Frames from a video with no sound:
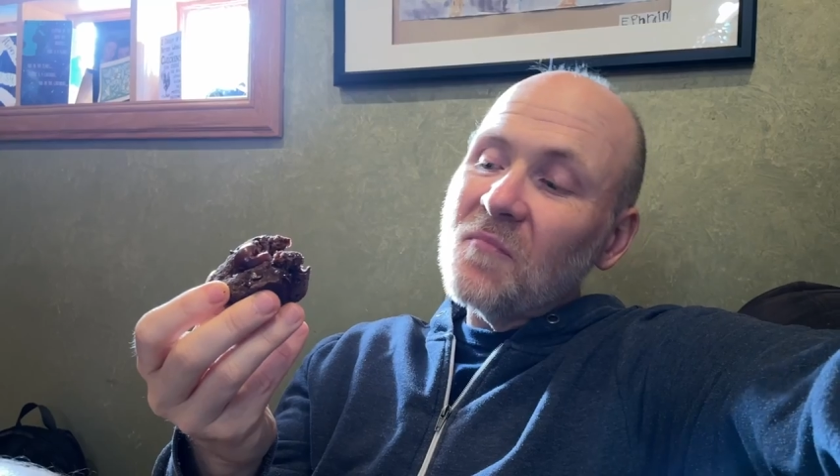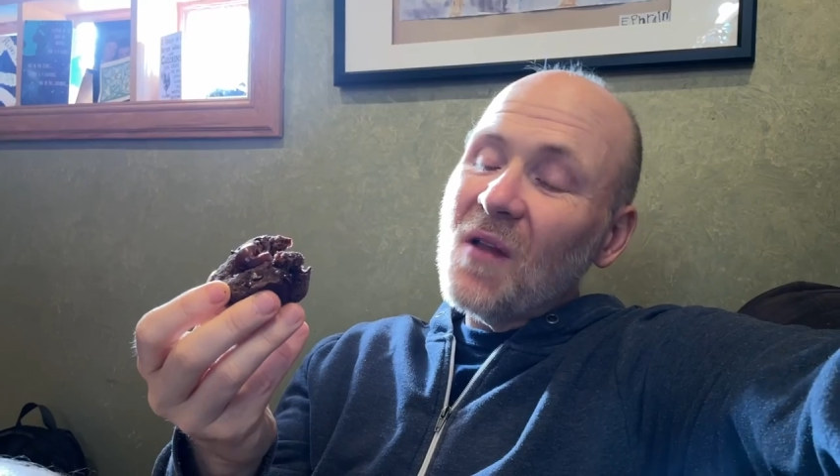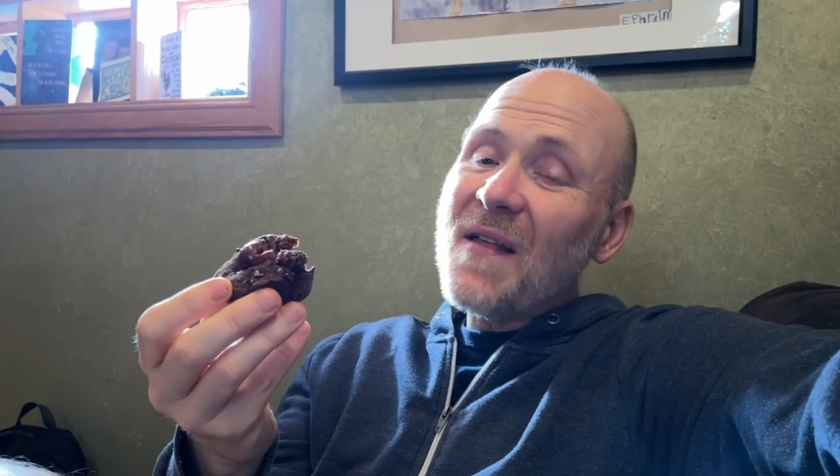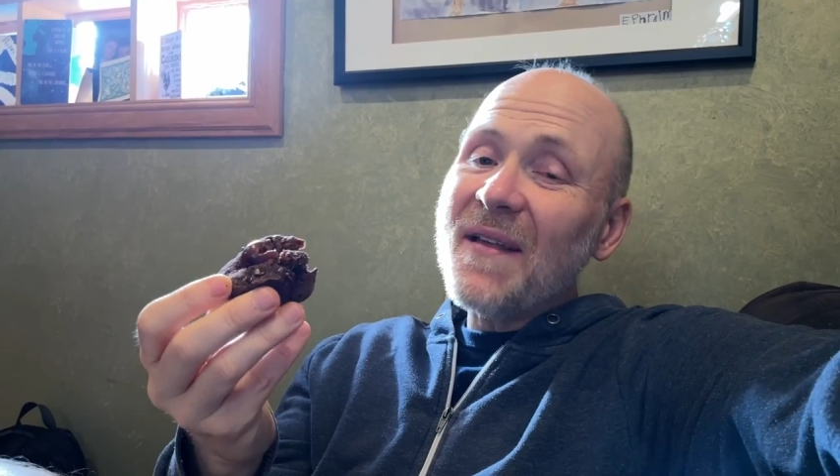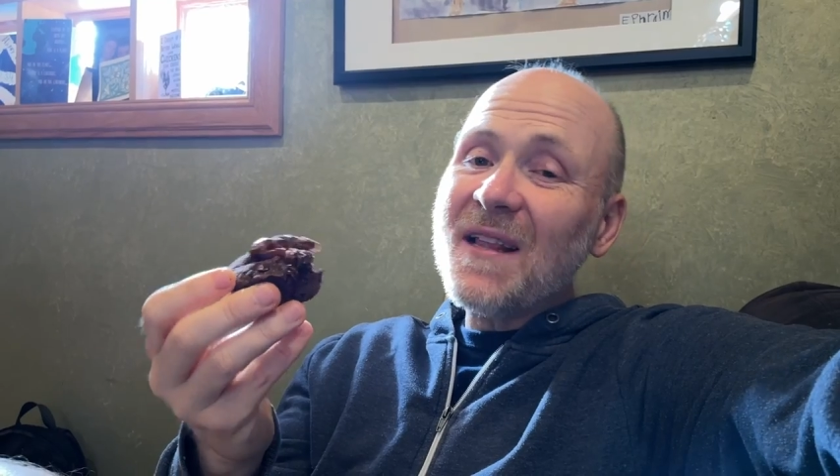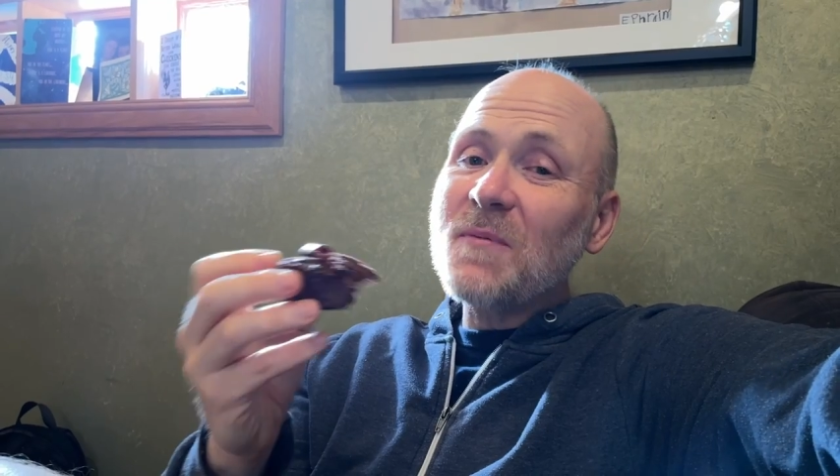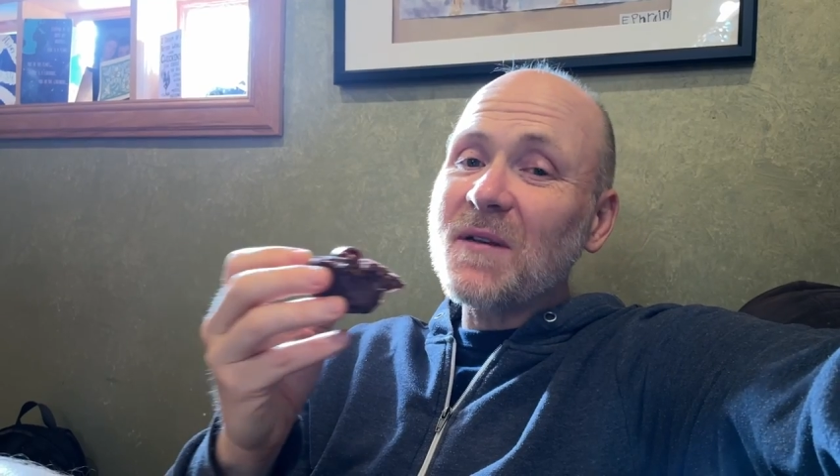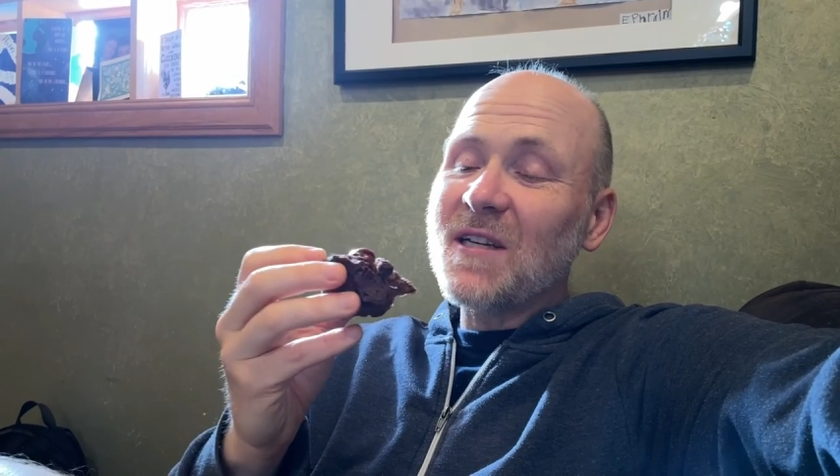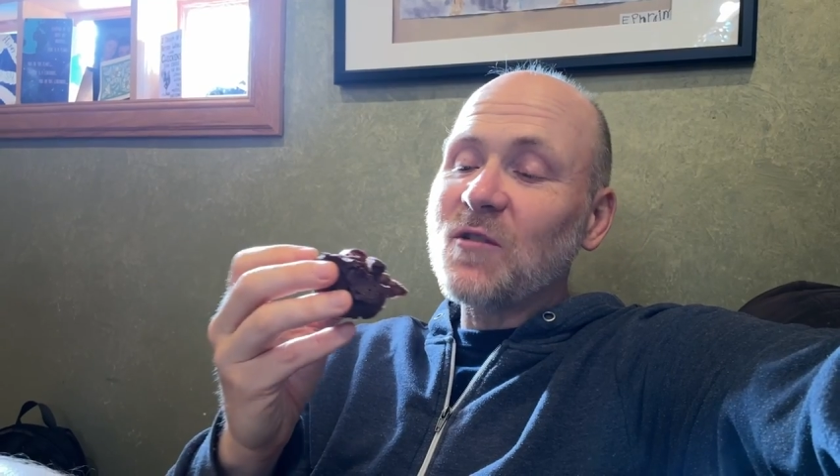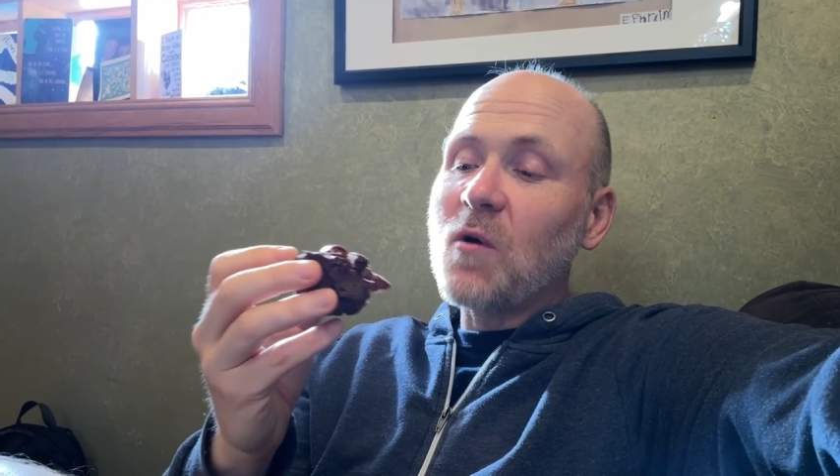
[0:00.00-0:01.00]
I think that's because
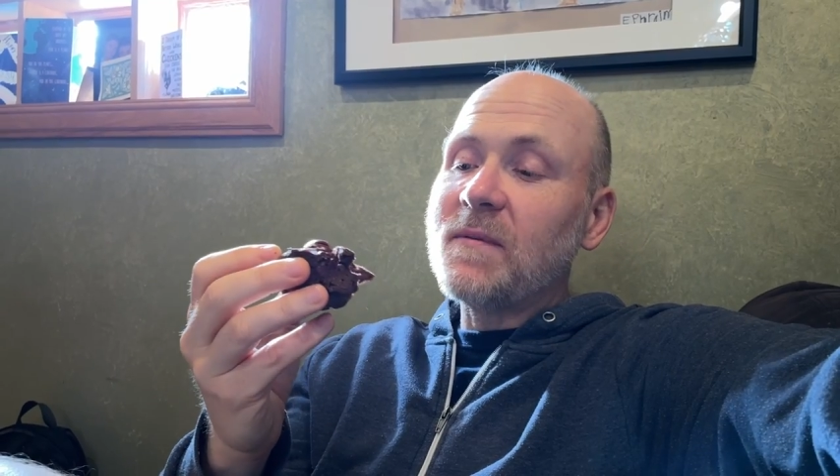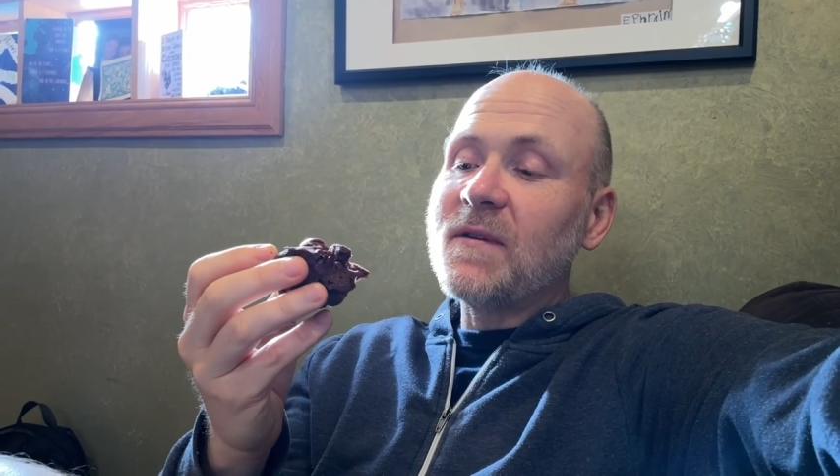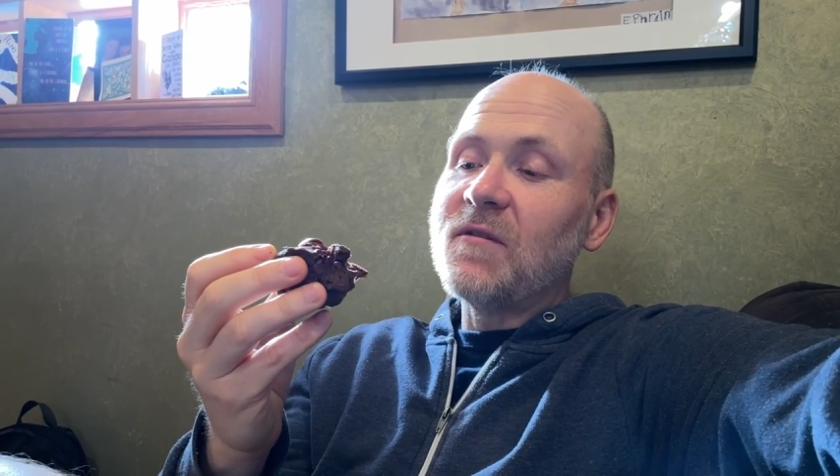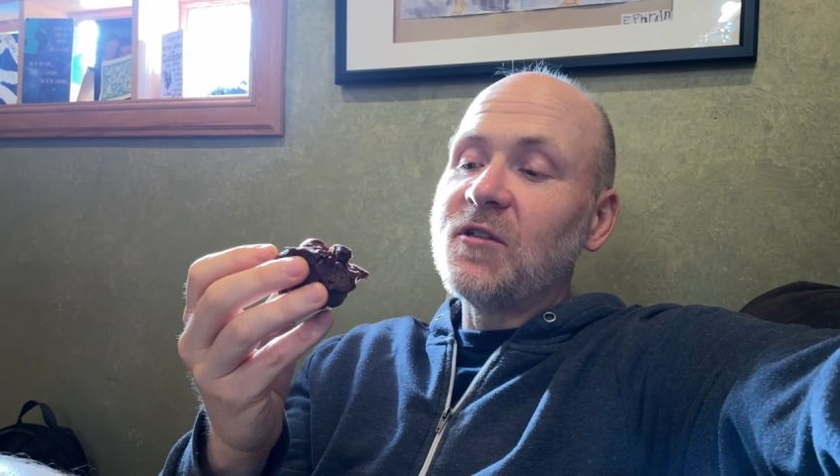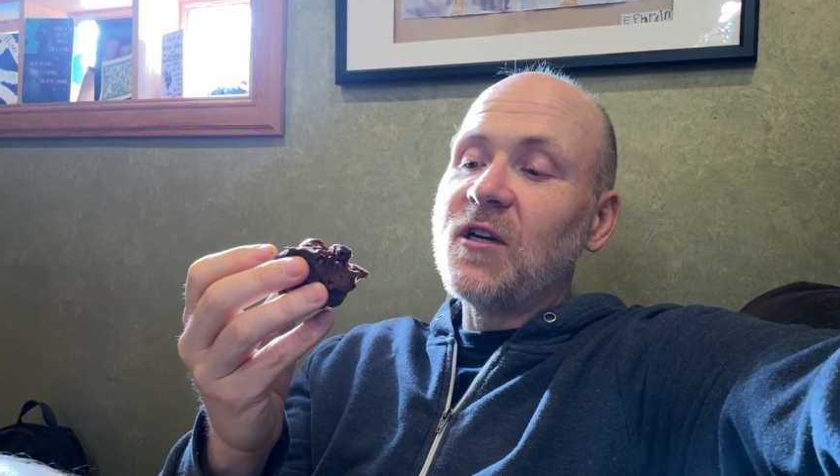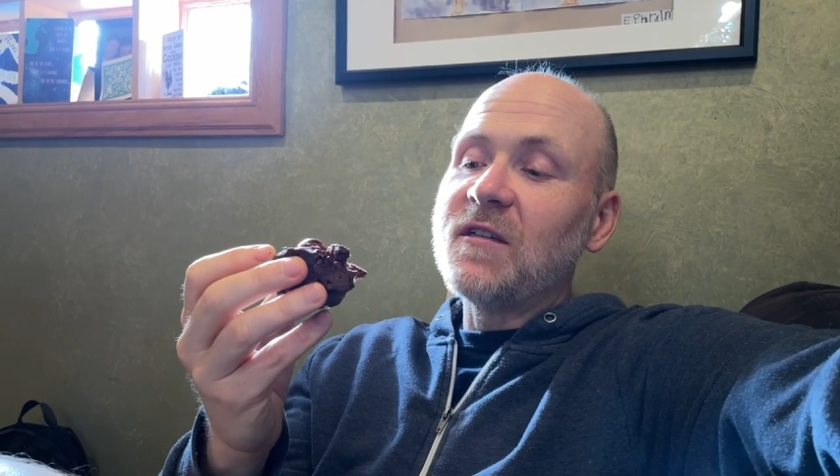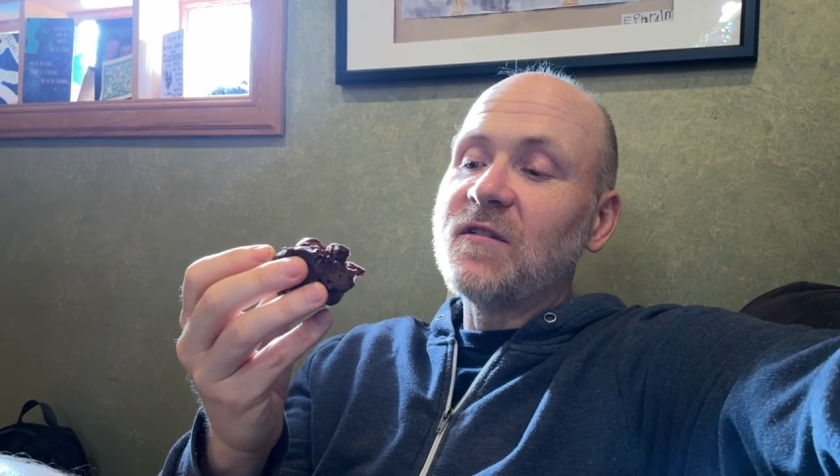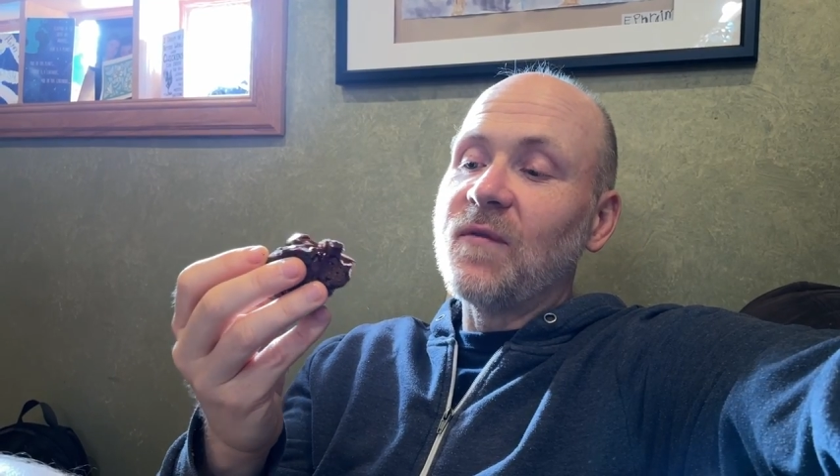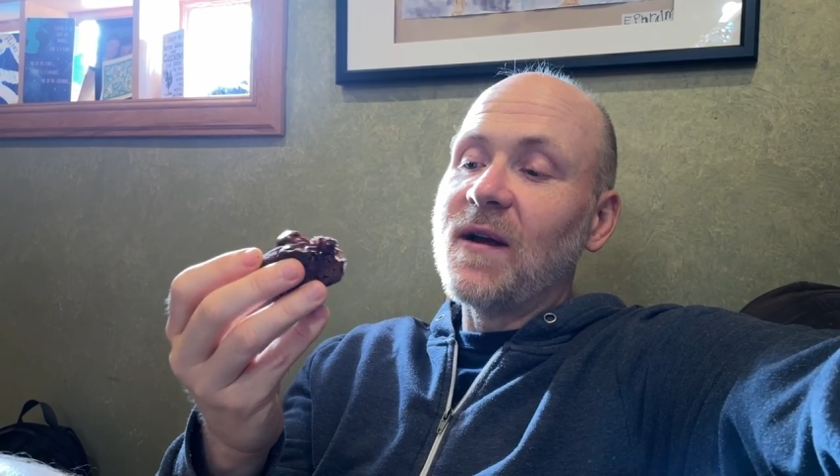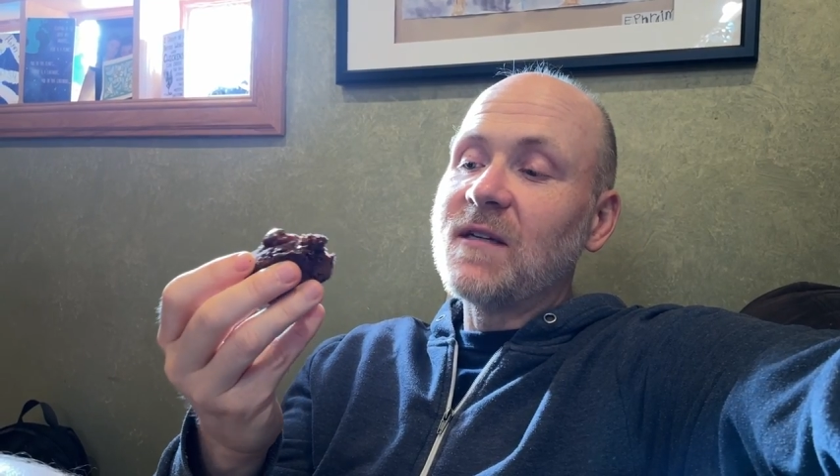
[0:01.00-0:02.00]
I swapped out the cherries
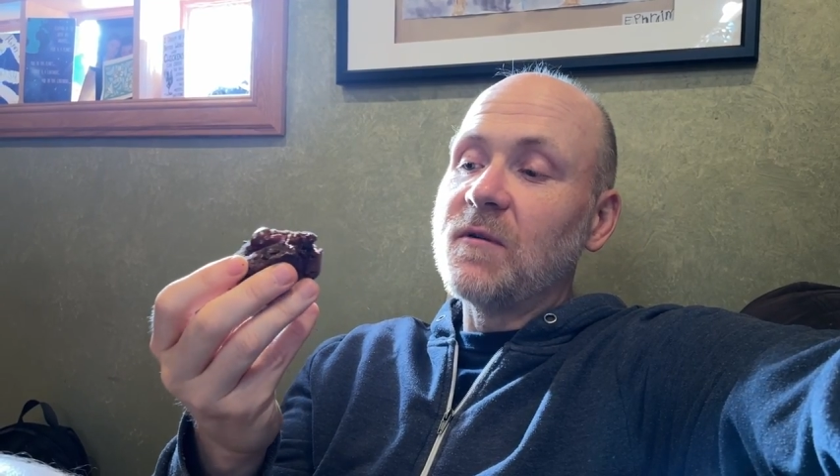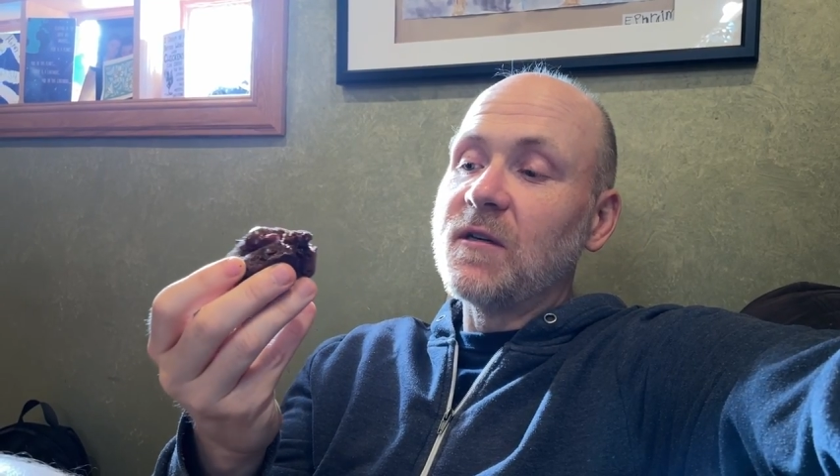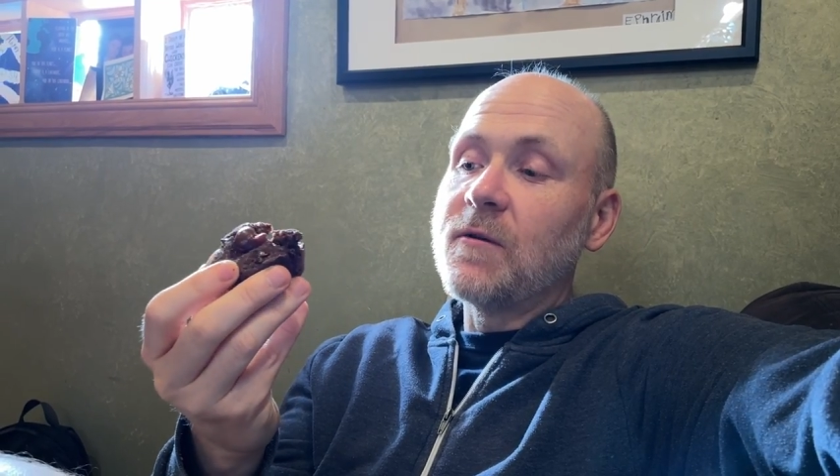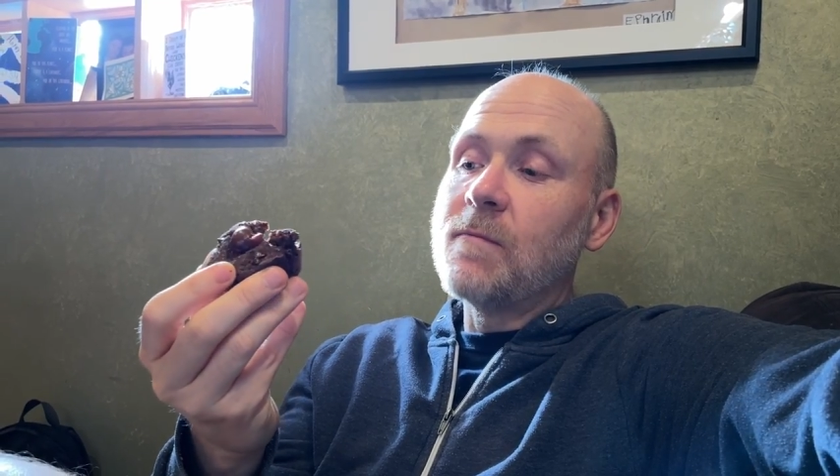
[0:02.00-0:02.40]
for raspberries,